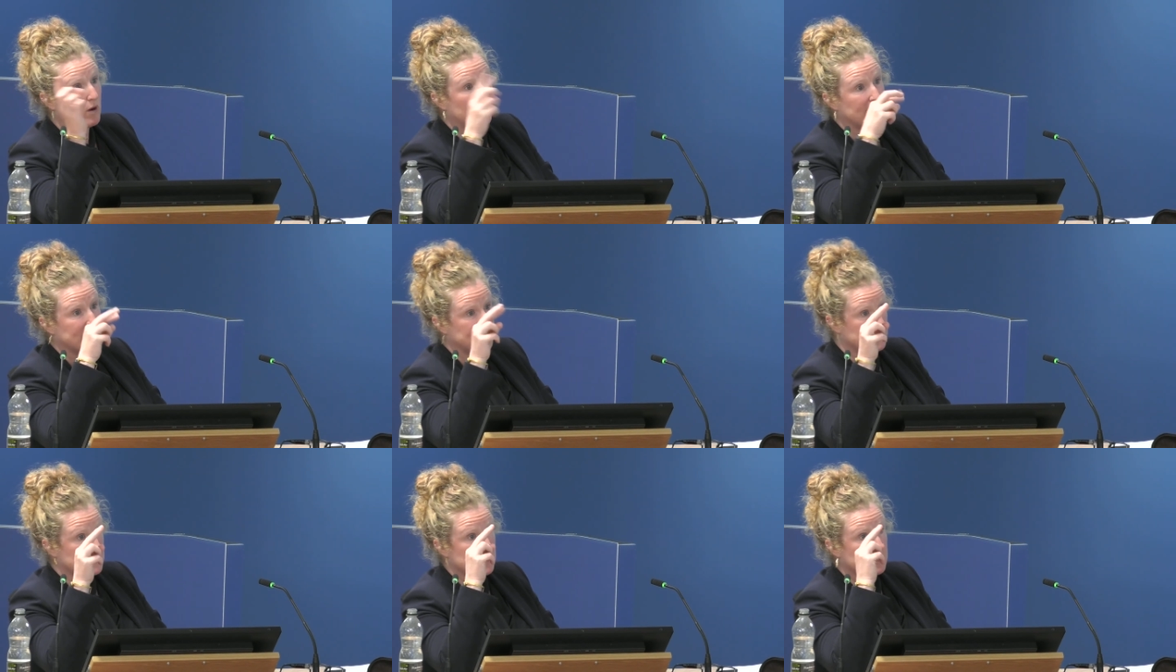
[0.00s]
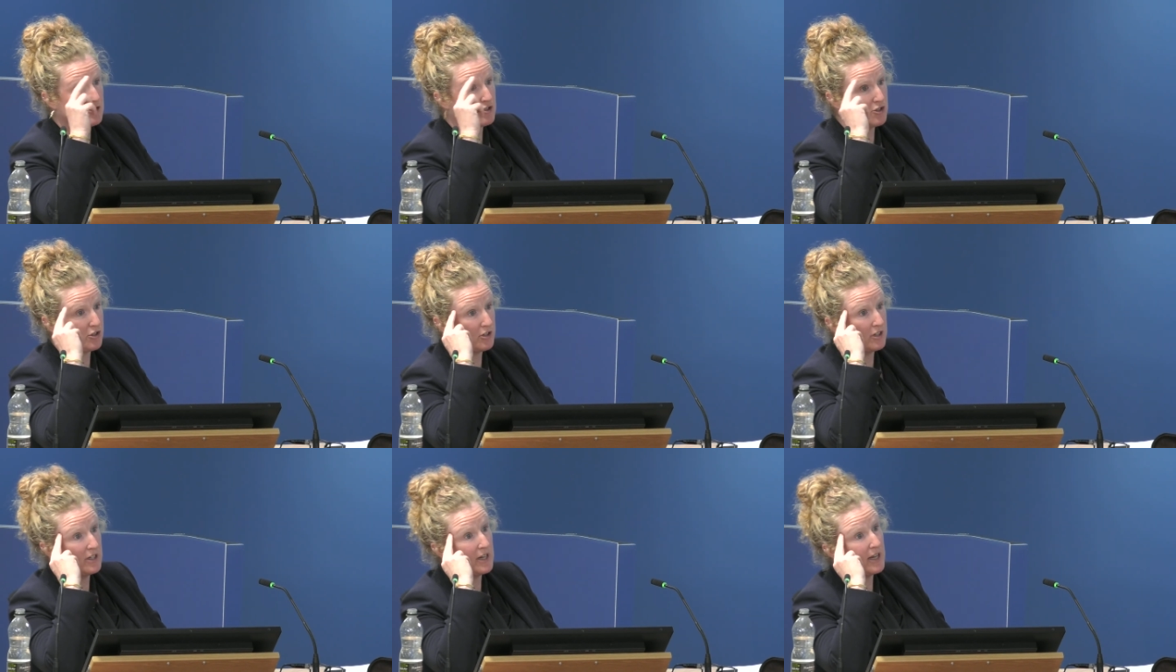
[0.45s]
it's
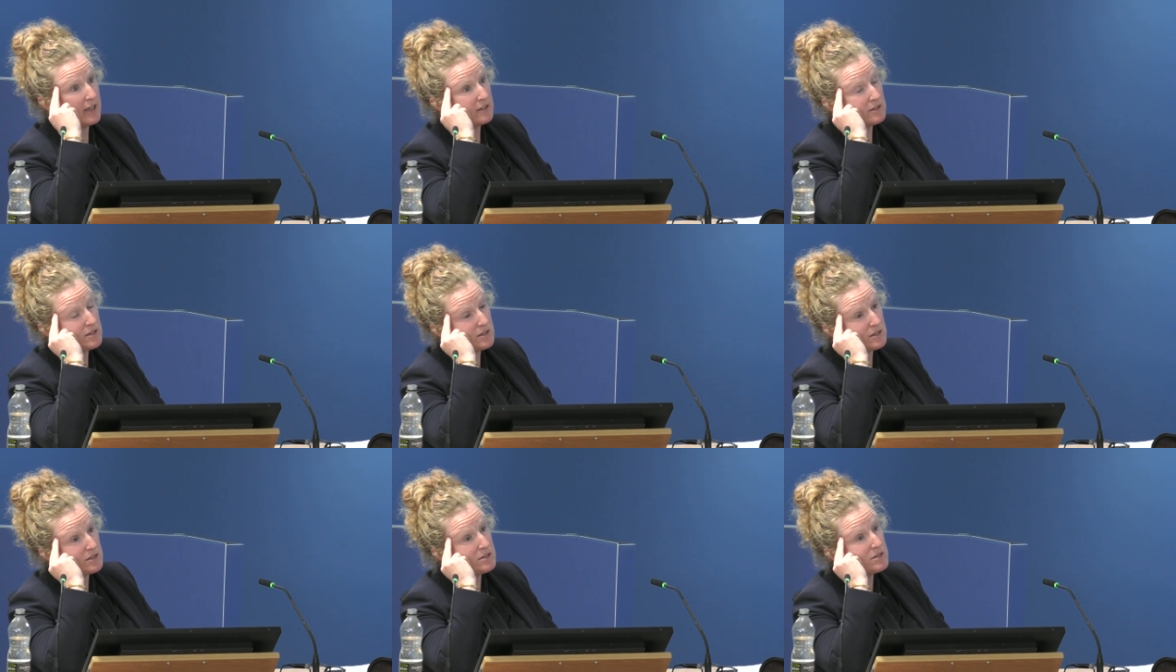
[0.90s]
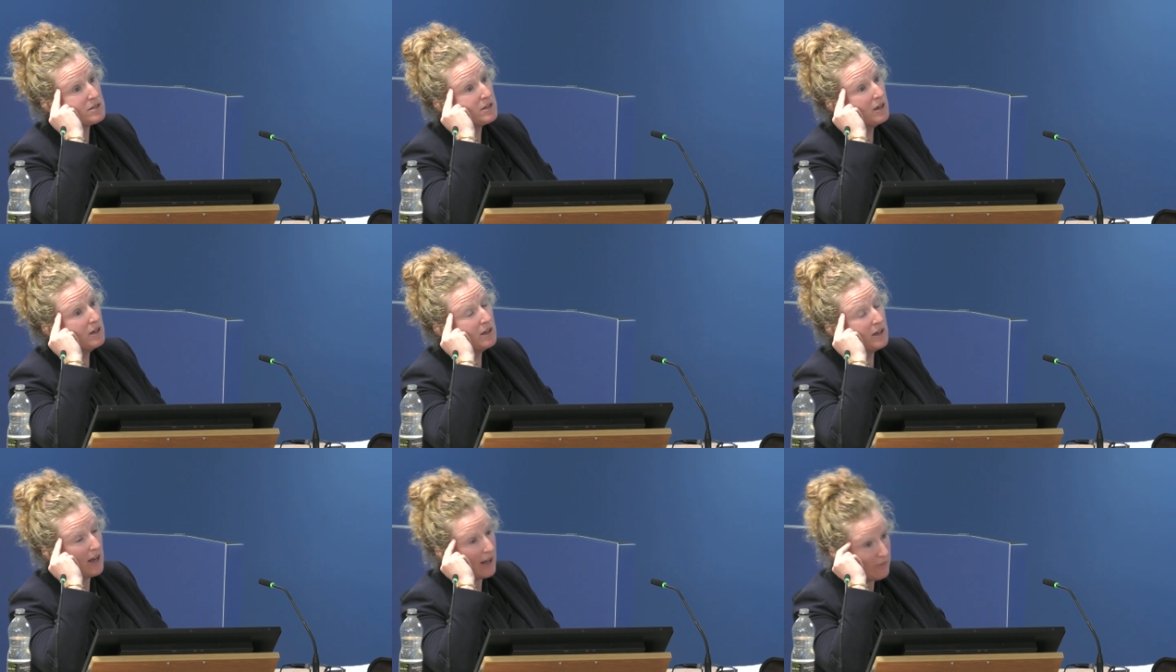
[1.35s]
interconnected
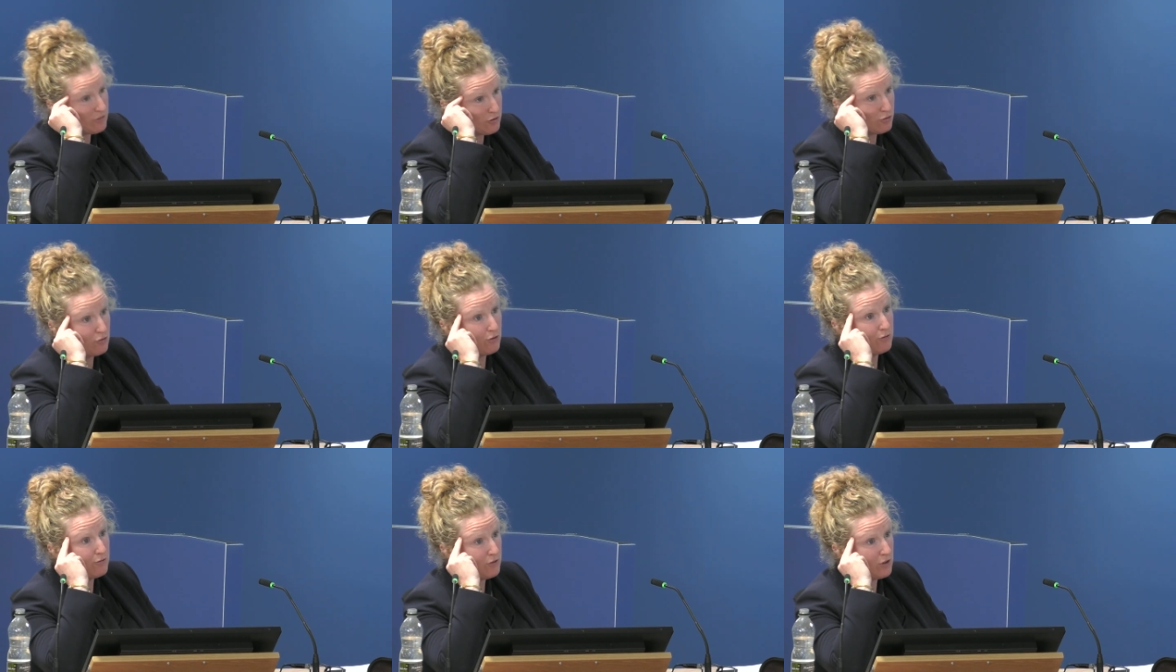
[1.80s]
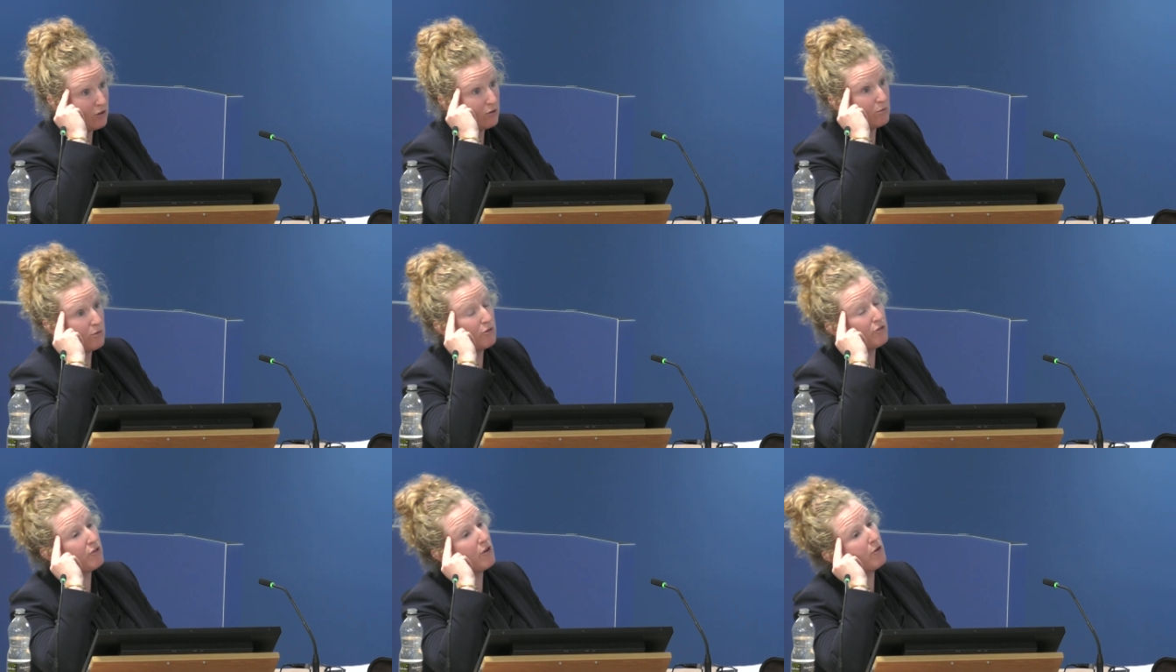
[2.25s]
and the review
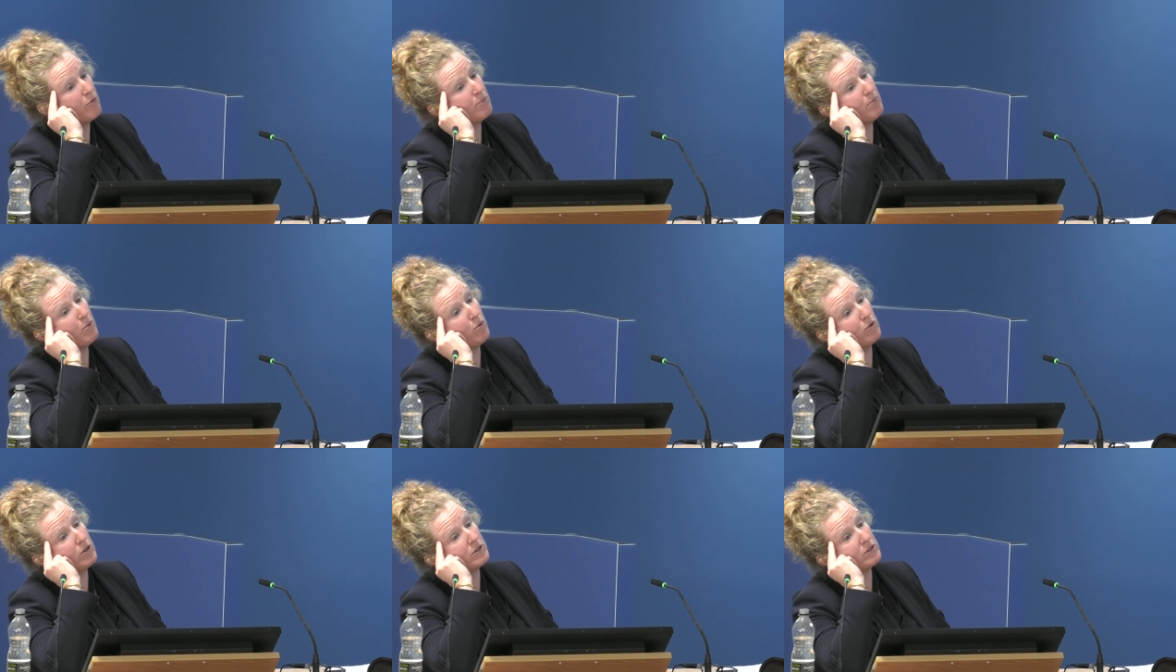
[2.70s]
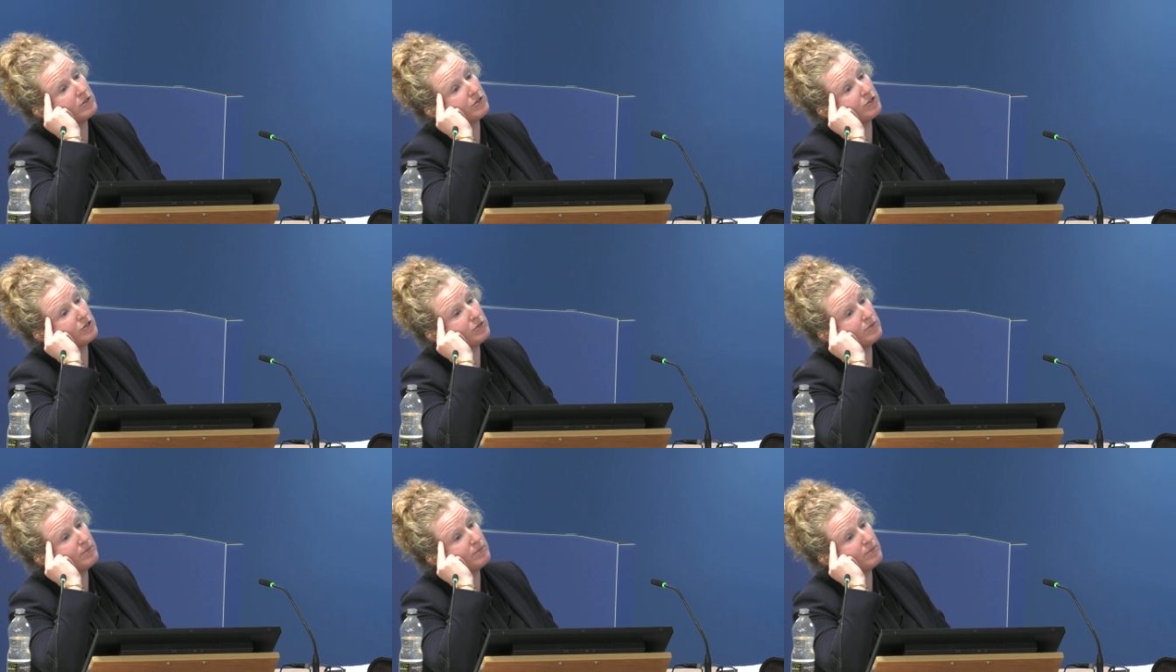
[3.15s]
is so important.